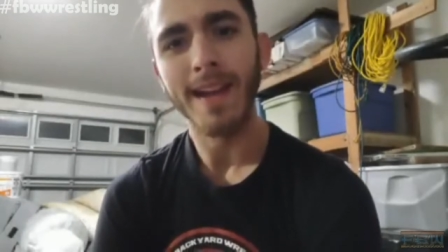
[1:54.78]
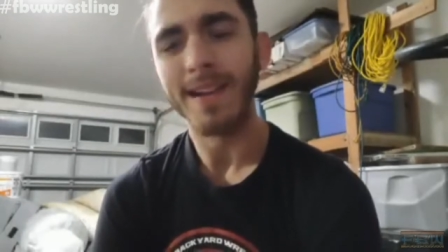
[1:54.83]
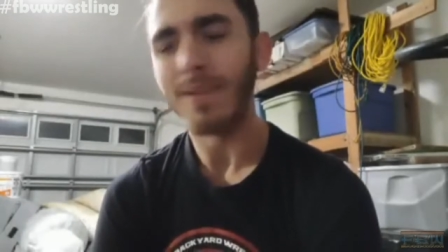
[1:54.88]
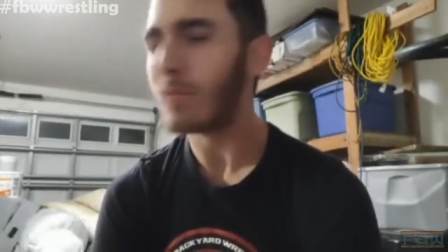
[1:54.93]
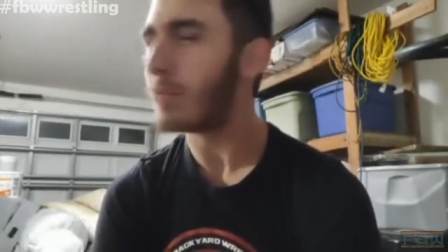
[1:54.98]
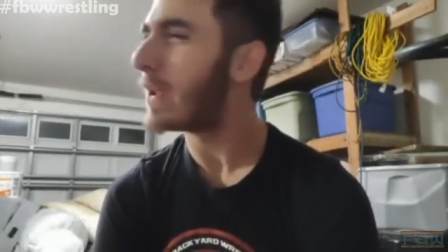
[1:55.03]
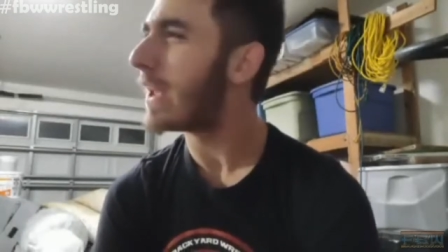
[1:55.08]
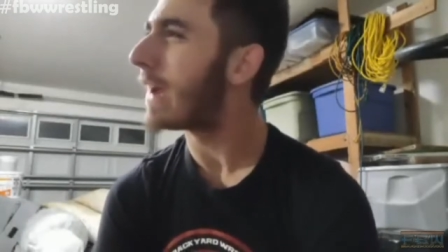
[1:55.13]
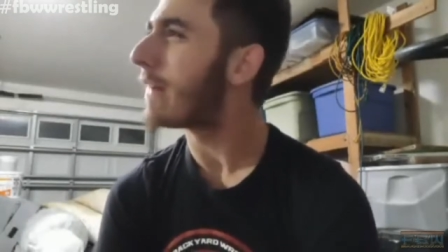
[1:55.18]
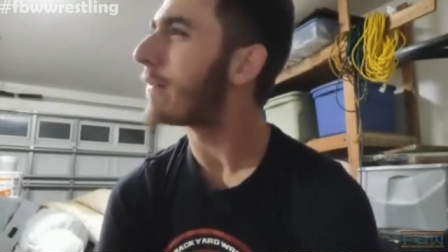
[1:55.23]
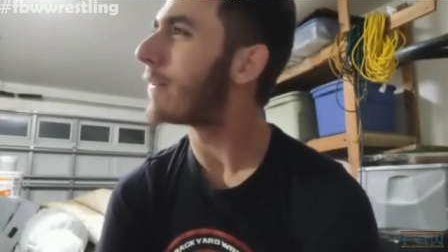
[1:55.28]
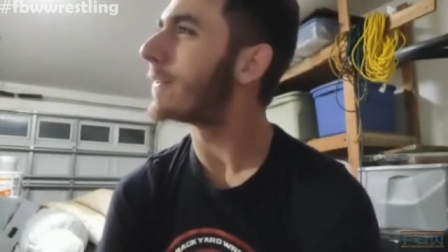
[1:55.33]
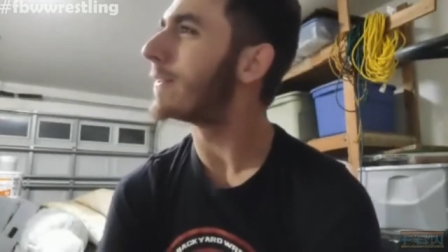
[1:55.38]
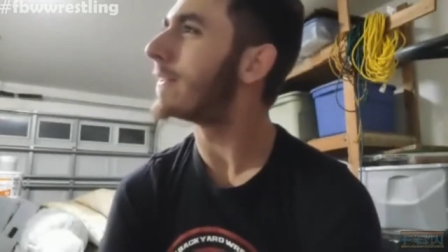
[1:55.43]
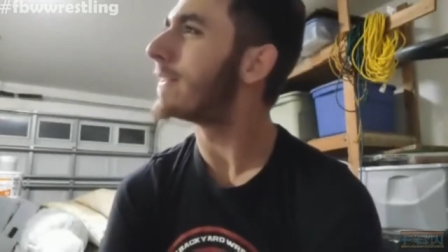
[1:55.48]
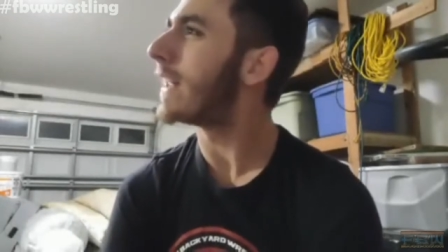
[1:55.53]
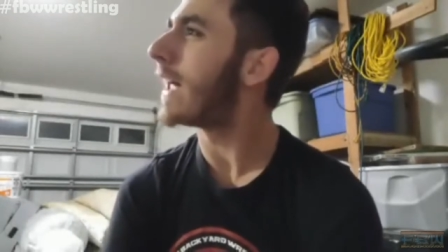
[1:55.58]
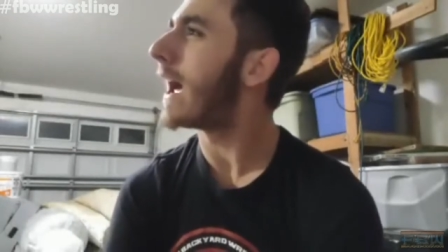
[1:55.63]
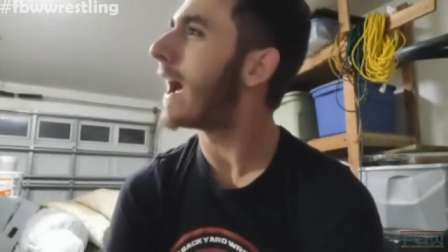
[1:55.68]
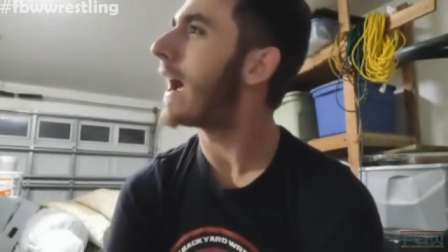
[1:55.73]
and we have a
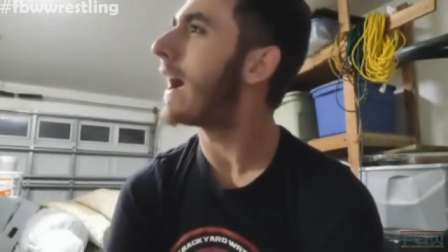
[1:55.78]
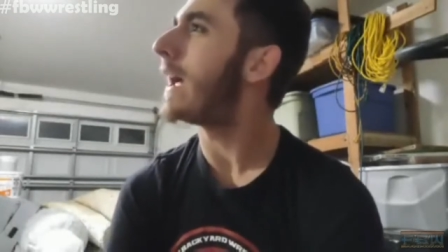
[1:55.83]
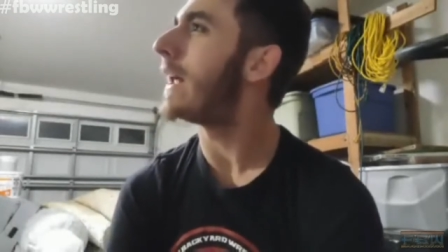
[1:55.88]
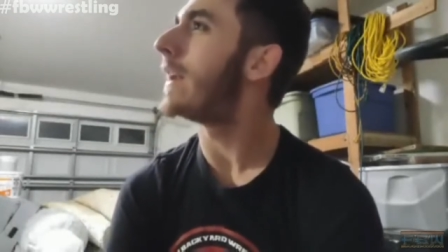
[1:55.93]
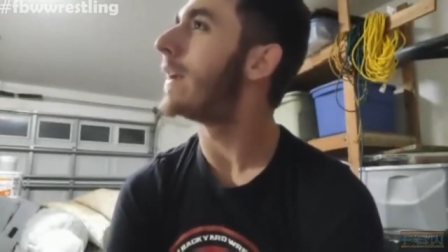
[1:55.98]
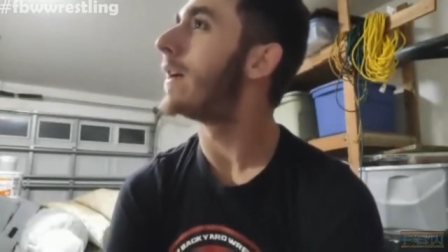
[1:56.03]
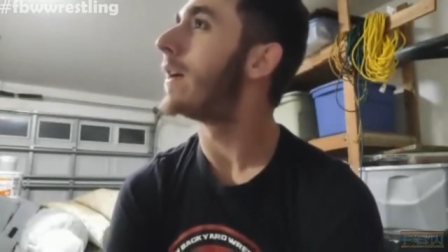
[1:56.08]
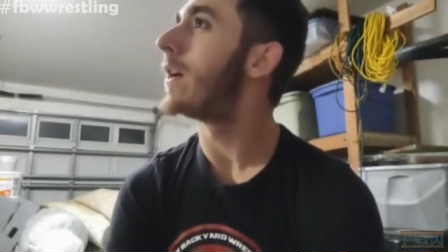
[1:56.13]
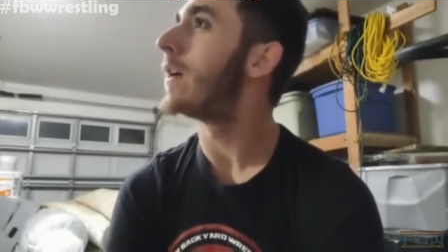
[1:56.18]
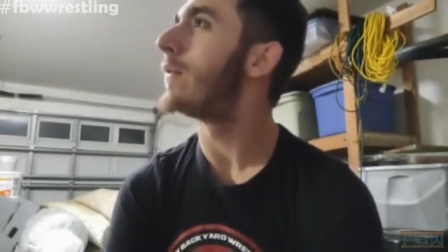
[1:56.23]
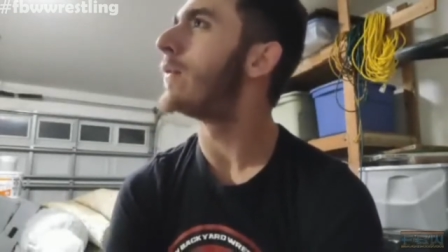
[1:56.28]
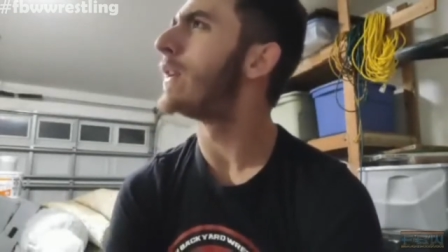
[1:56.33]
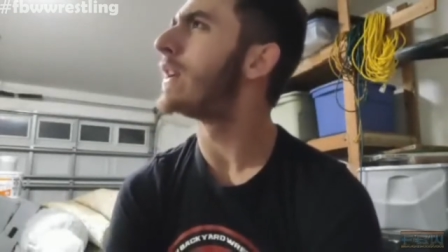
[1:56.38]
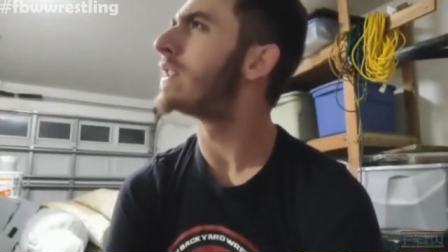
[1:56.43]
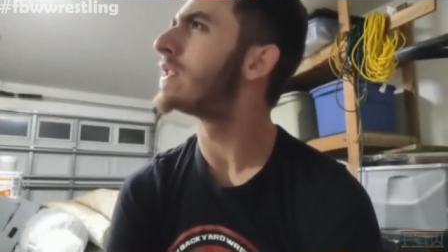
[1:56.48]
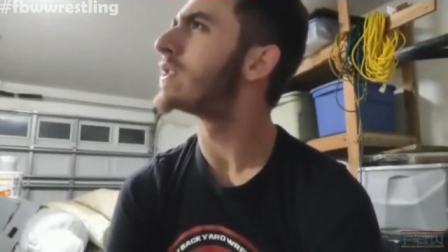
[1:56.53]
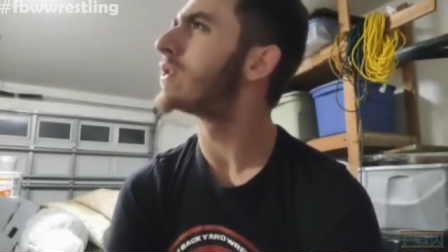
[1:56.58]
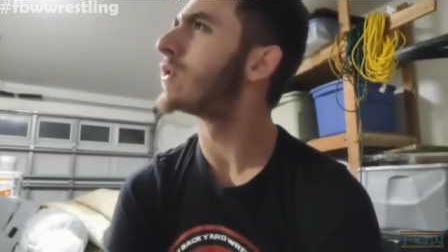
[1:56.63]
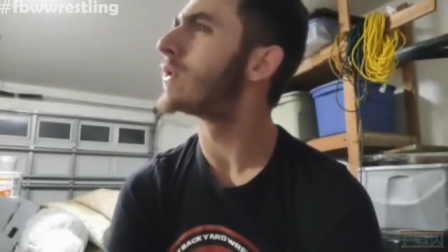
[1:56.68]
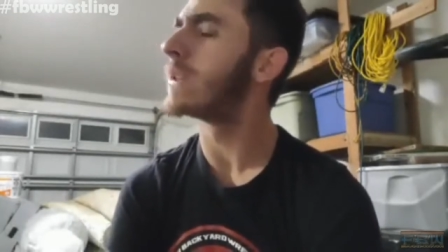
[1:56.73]
lot of
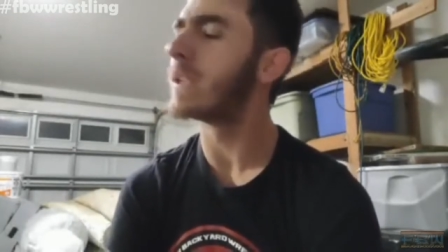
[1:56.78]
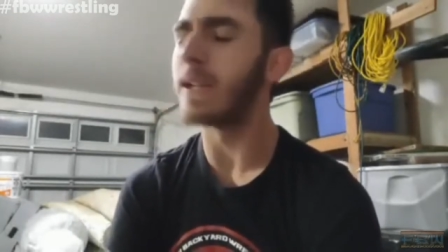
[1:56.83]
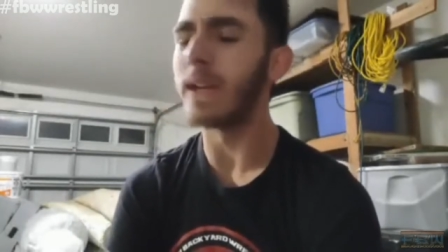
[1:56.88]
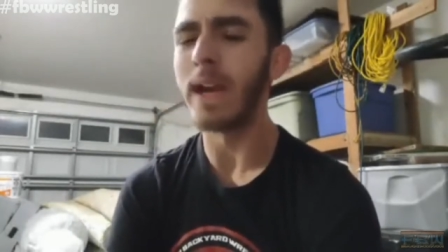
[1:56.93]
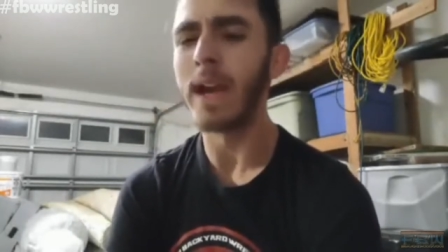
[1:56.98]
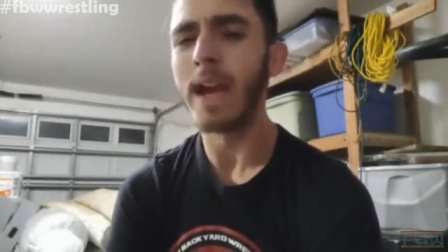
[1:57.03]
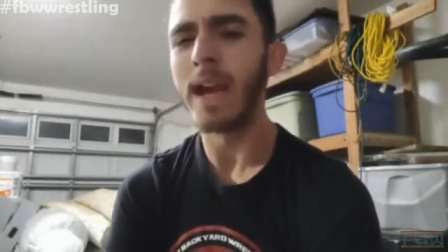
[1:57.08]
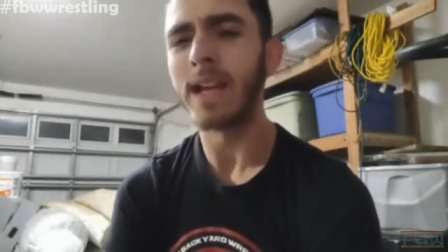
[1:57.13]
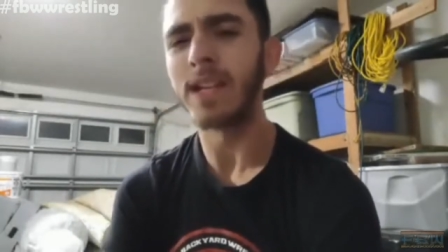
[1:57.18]
history